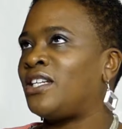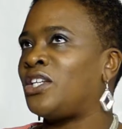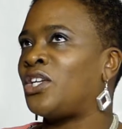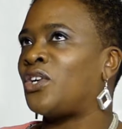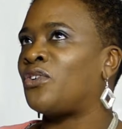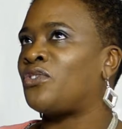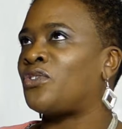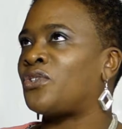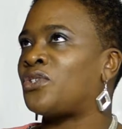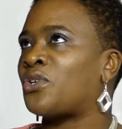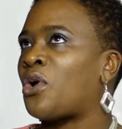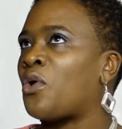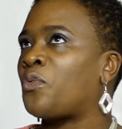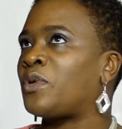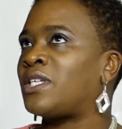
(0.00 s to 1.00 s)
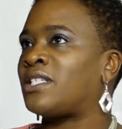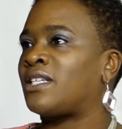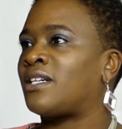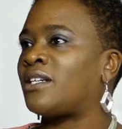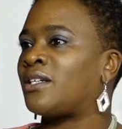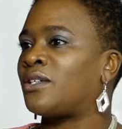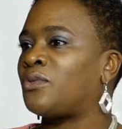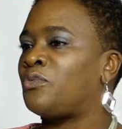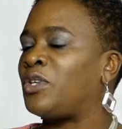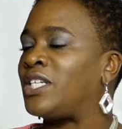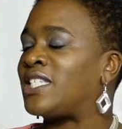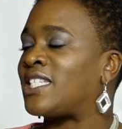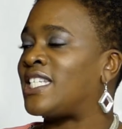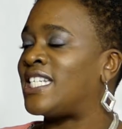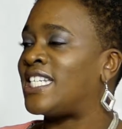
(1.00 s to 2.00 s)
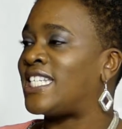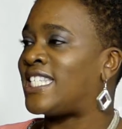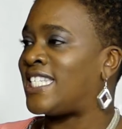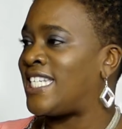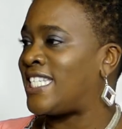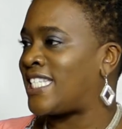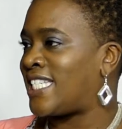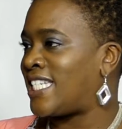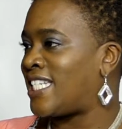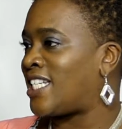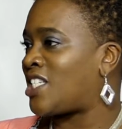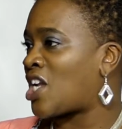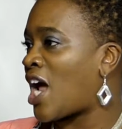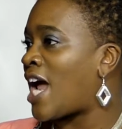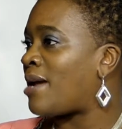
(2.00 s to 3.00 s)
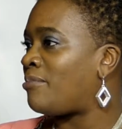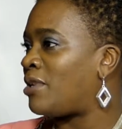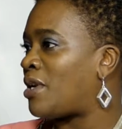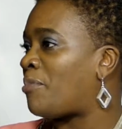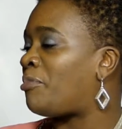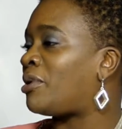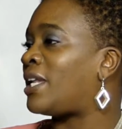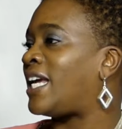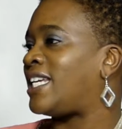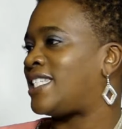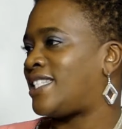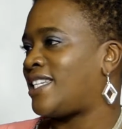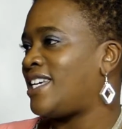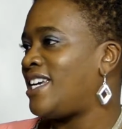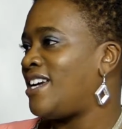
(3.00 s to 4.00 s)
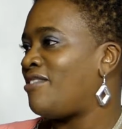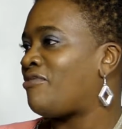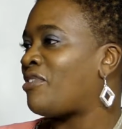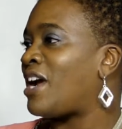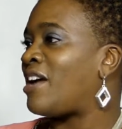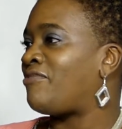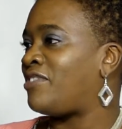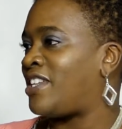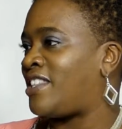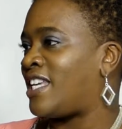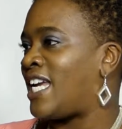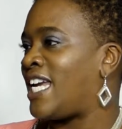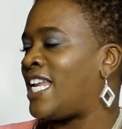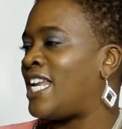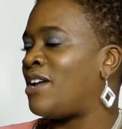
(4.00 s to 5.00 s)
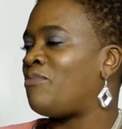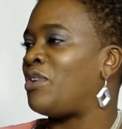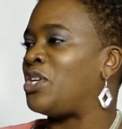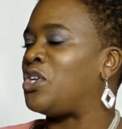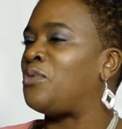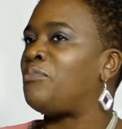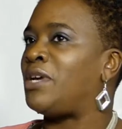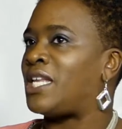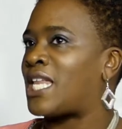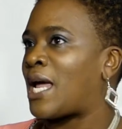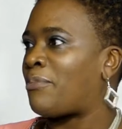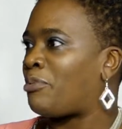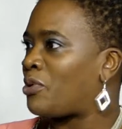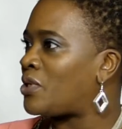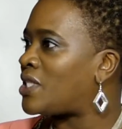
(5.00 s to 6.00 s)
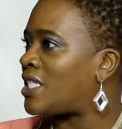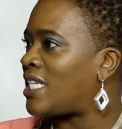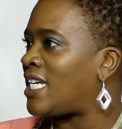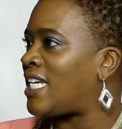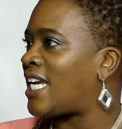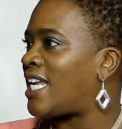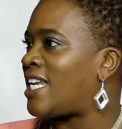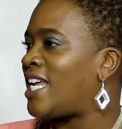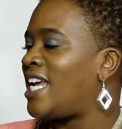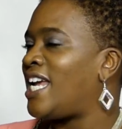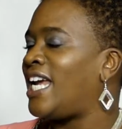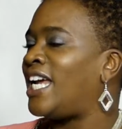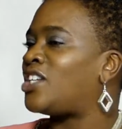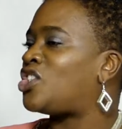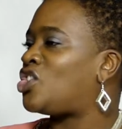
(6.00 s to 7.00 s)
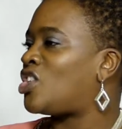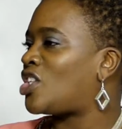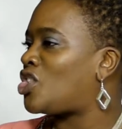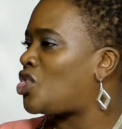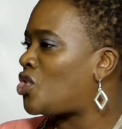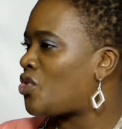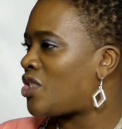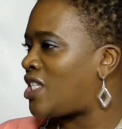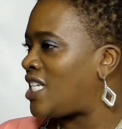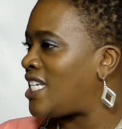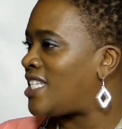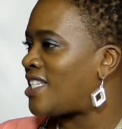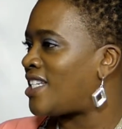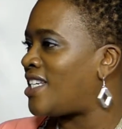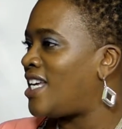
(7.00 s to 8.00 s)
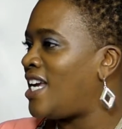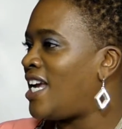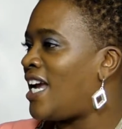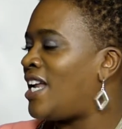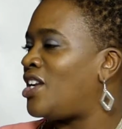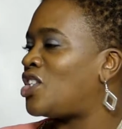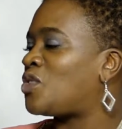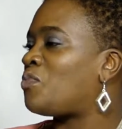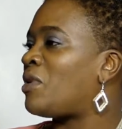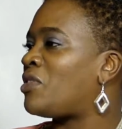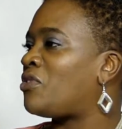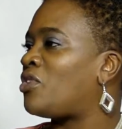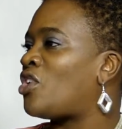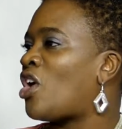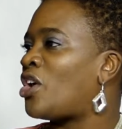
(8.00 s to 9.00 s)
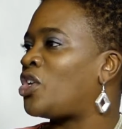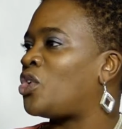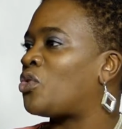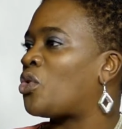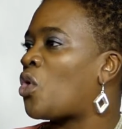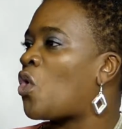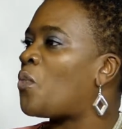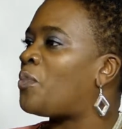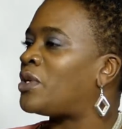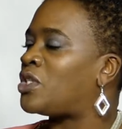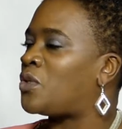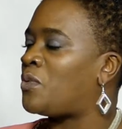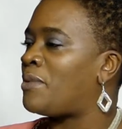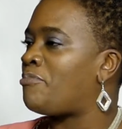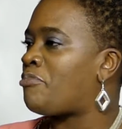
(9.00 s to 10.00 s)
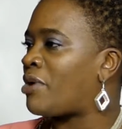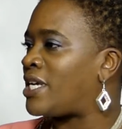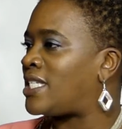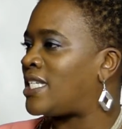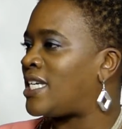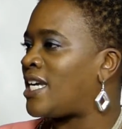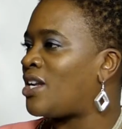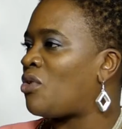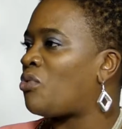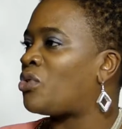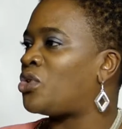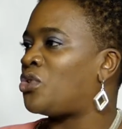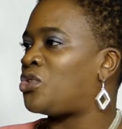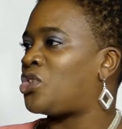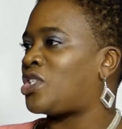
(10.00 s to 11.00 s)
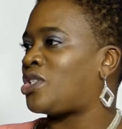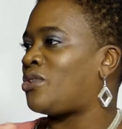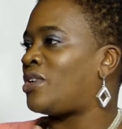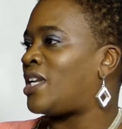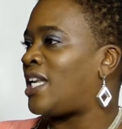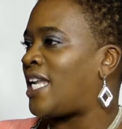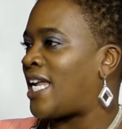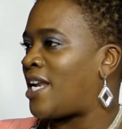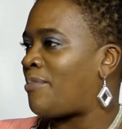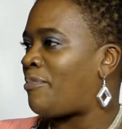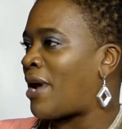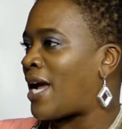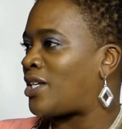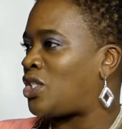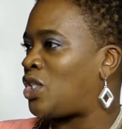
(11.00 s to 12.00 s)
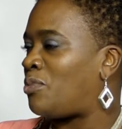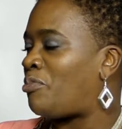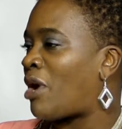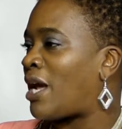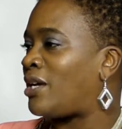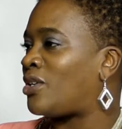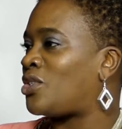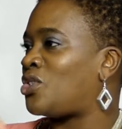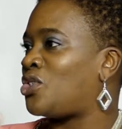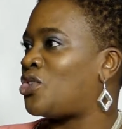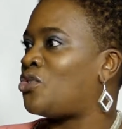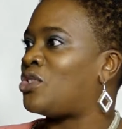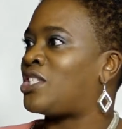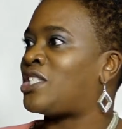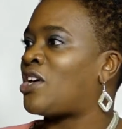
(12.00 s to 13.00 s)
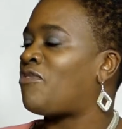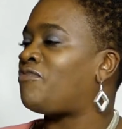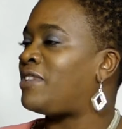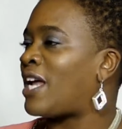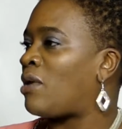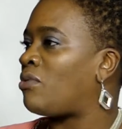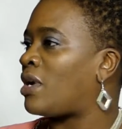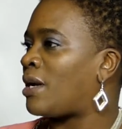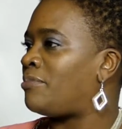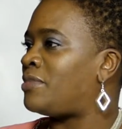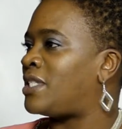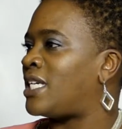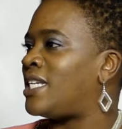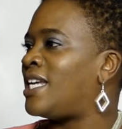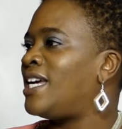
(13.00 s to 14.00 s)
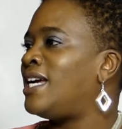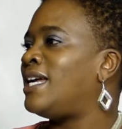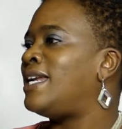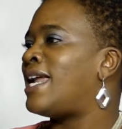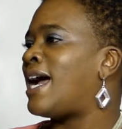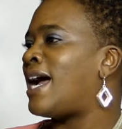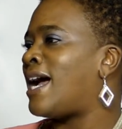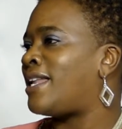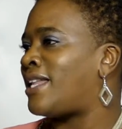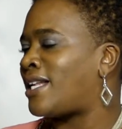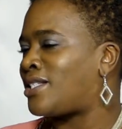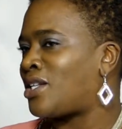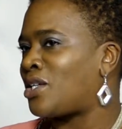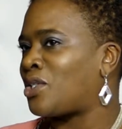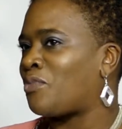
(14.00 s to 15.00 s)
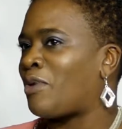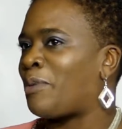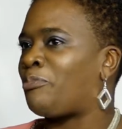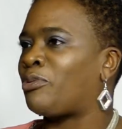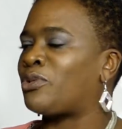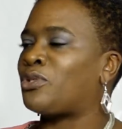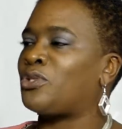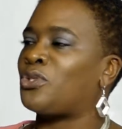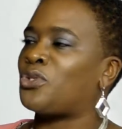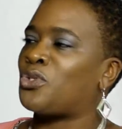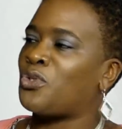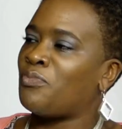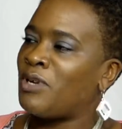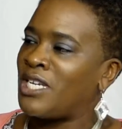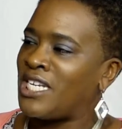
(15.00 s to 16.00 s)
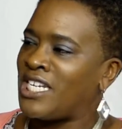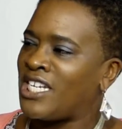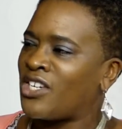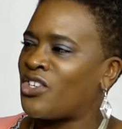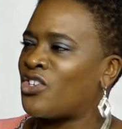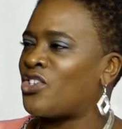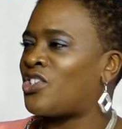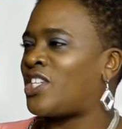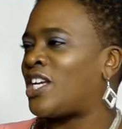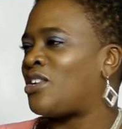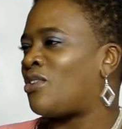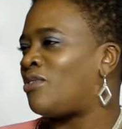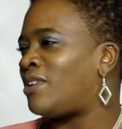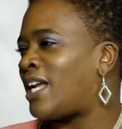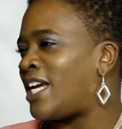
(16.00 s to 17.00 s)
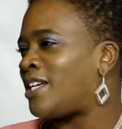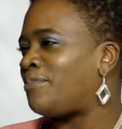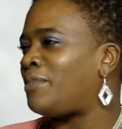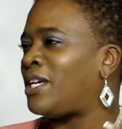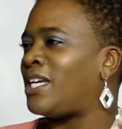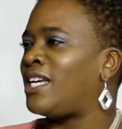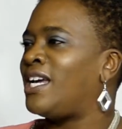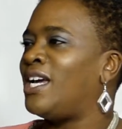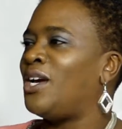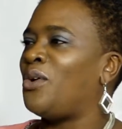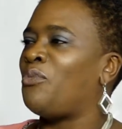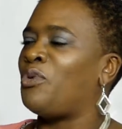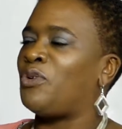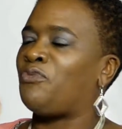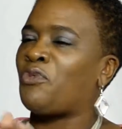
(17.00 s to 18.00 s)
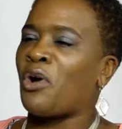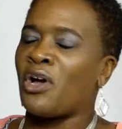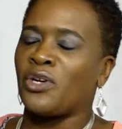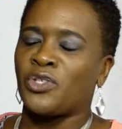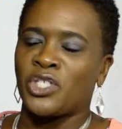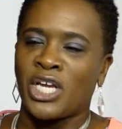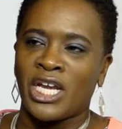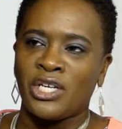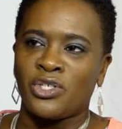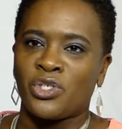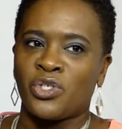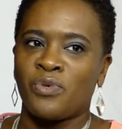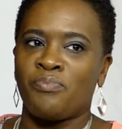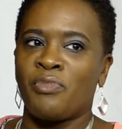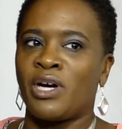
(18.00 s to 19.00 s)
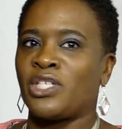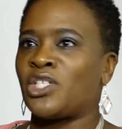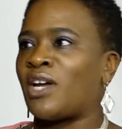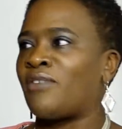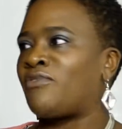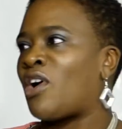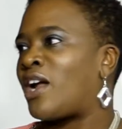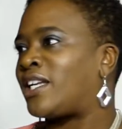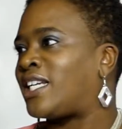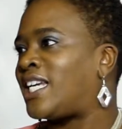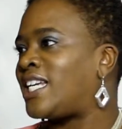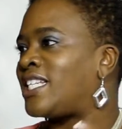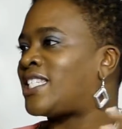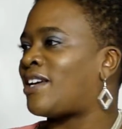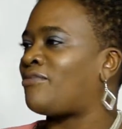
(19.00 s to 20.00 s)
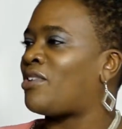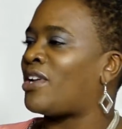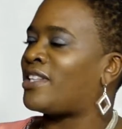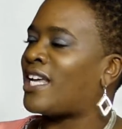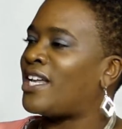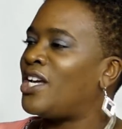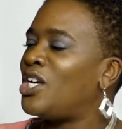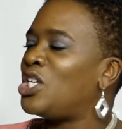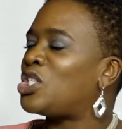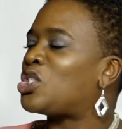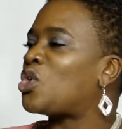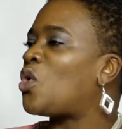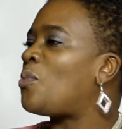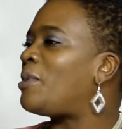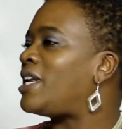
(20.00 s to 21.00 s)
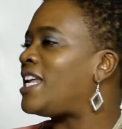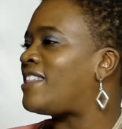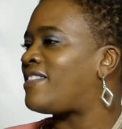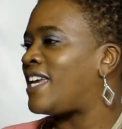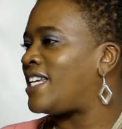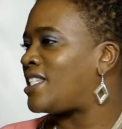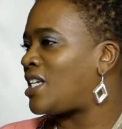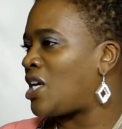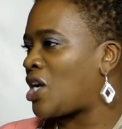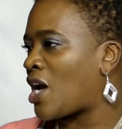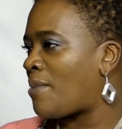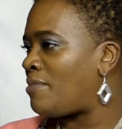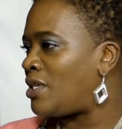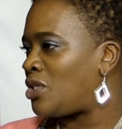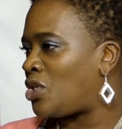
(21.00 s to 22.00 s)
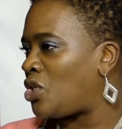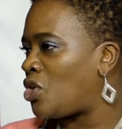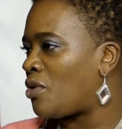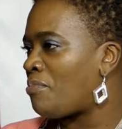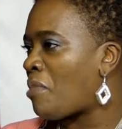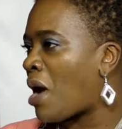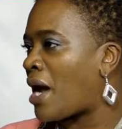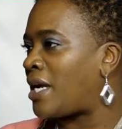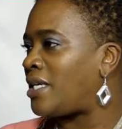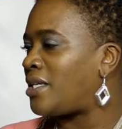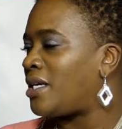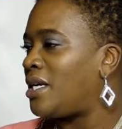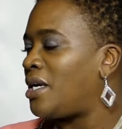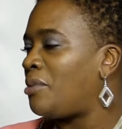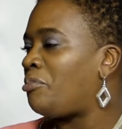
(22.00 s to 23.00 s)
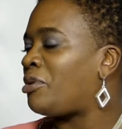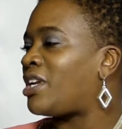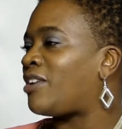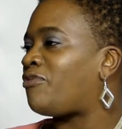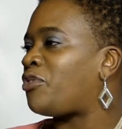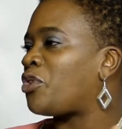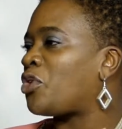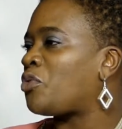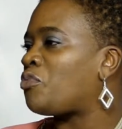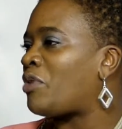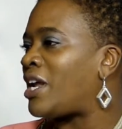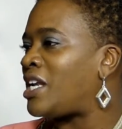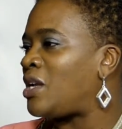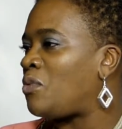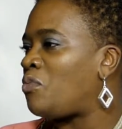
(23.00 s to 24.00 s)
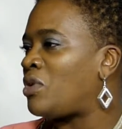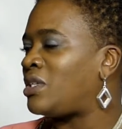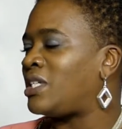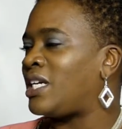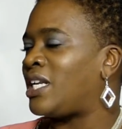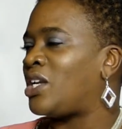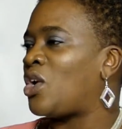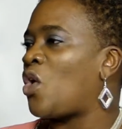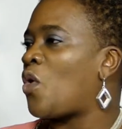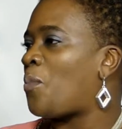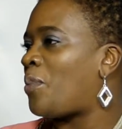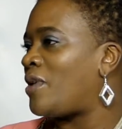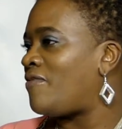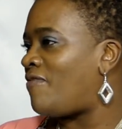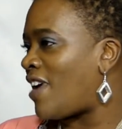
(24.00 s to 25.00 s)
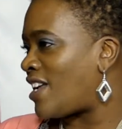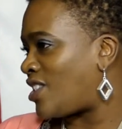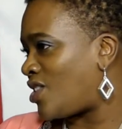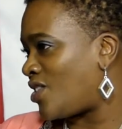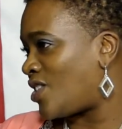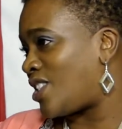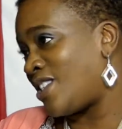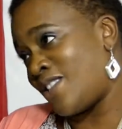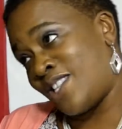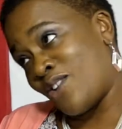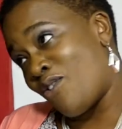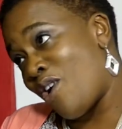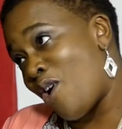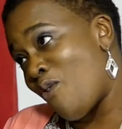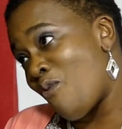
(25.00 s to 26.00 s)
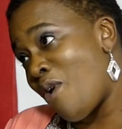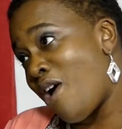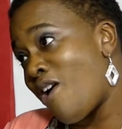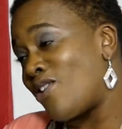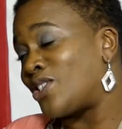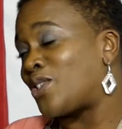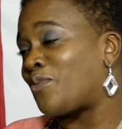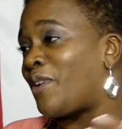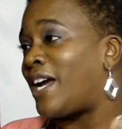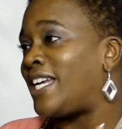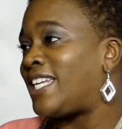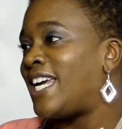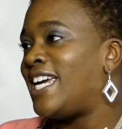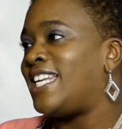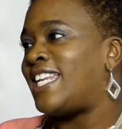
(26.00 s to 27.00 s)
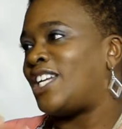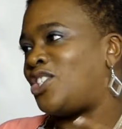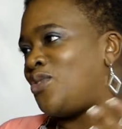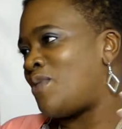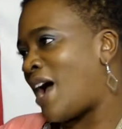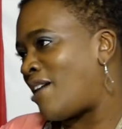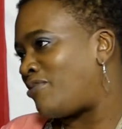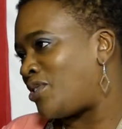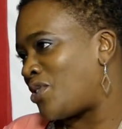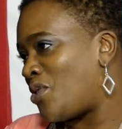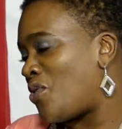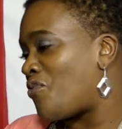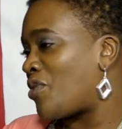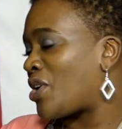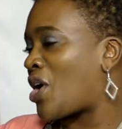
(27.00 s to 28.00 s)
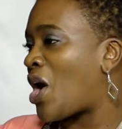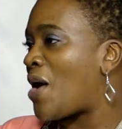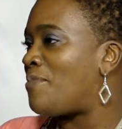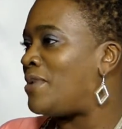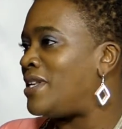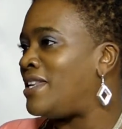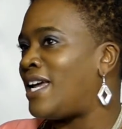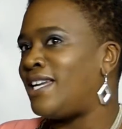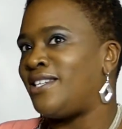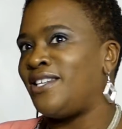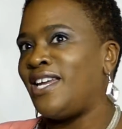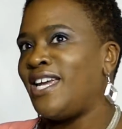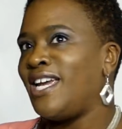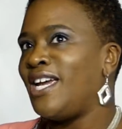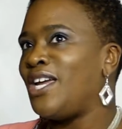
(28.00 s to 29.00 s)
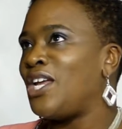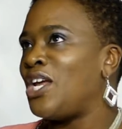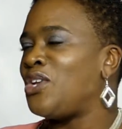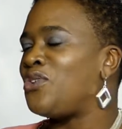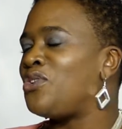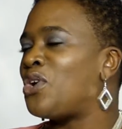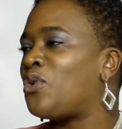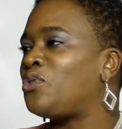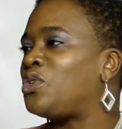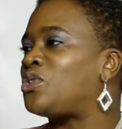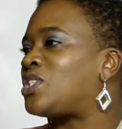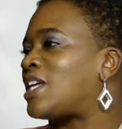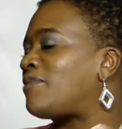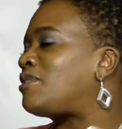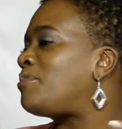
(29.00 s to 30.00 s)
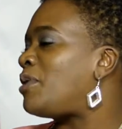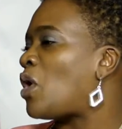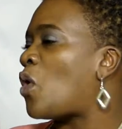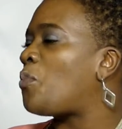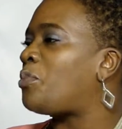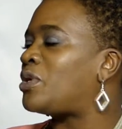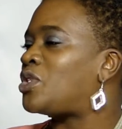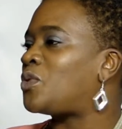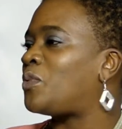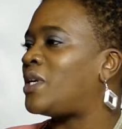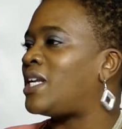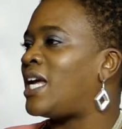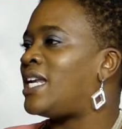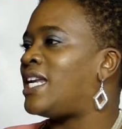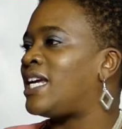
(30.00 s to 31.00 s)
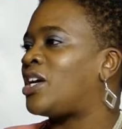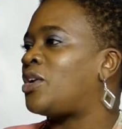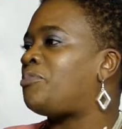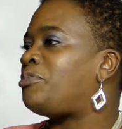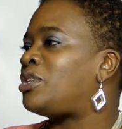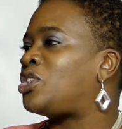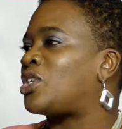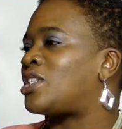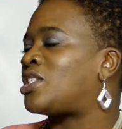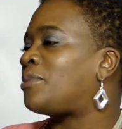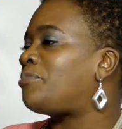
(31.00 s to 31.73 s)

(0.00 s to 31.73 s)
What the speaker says: you know, there's always a reason and a season and a time and a place for everything. And then when you meet that person again, it's just your season. And it's whether or not you're open to embracing it, or you're just going to let it pass you by because, you know, self-doubt comes in. Nah, that's not the right person. There's too many years. They don't like me. We've got changed too much. I've got kids. I've got that. So many things can come into your mind. But if you're ready, willing, and an open vessel, they're all walls, right? That you have to overcome. And then, you know, you just have to be open to it. And it could be just a